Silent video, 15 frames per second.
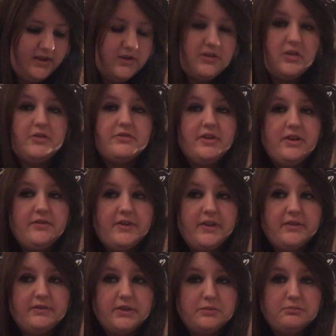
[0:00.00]
So I was running around
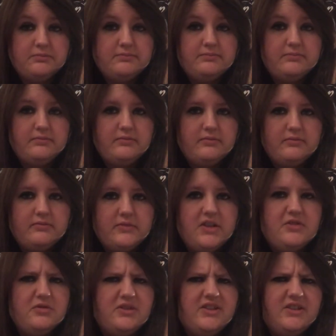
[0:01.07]
the room.
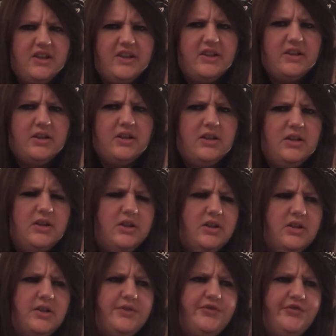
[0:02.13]
This was at like
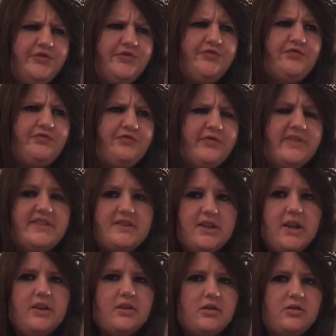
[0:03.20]

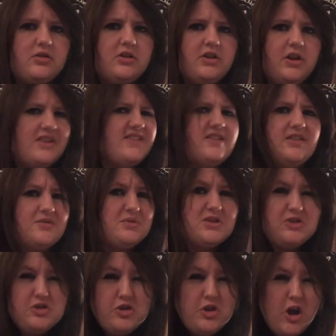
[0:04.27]
10 o'clock at night, so there was
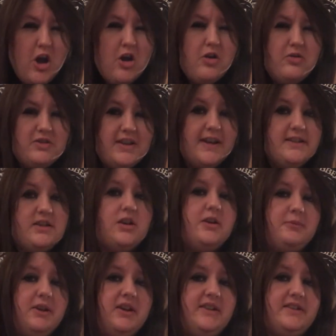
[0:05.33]
no
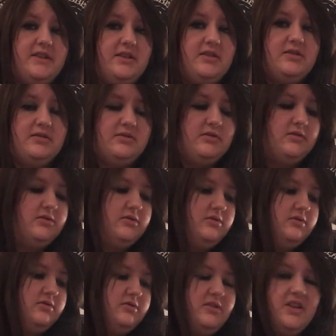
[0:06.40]
daytime lighting.
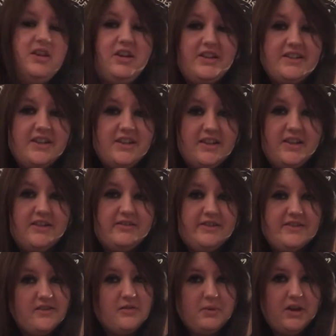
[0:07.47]
And the lighting in here
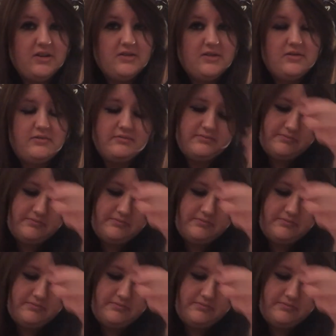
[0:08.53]
isn't the best.